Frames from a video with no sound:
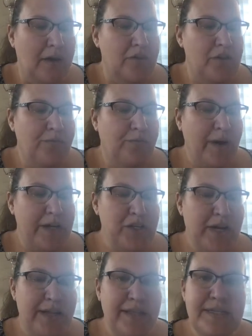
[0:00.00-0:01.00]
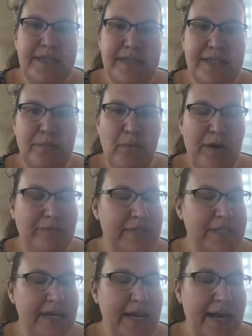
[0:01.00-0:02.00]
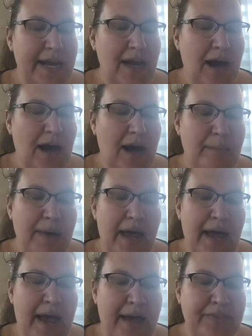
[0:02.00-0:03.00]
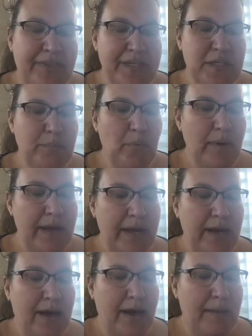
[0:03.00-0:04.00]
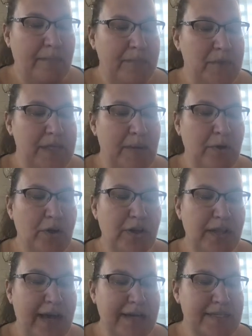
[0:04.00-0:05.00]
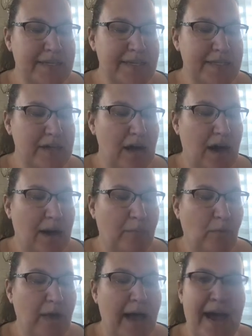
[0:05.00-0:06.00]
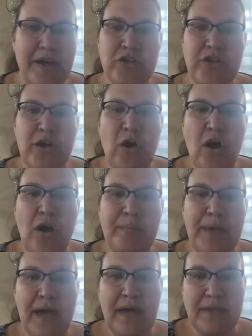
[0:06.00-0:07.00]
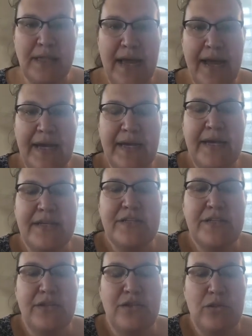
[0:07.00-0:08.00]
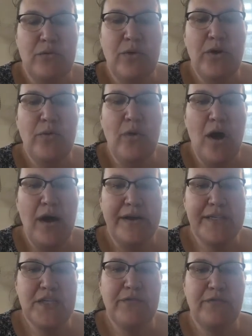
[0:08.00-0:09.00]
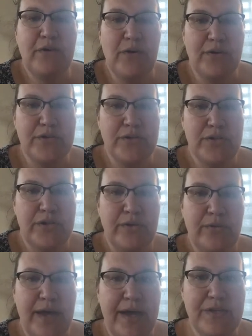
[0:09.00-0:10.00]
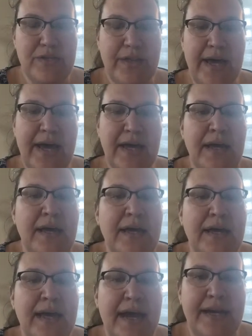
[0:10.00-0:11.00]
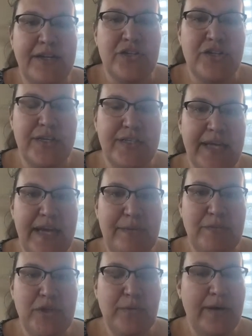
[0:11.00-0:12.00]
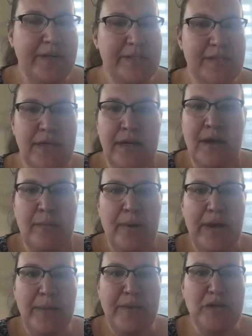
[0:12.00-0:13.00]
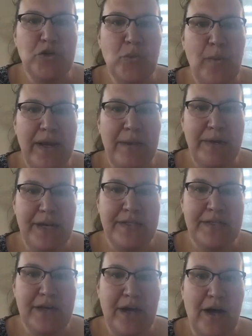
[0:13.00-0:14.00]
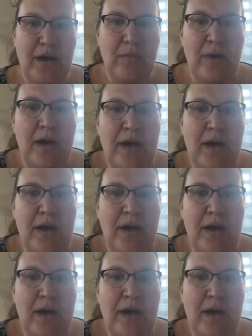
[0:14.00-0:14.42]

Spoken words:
Just fresh out of the system office today, at this point, summer classes will actually all be online and through August 1st, okay? So that guidance just came to us probably about 20 minutes ago.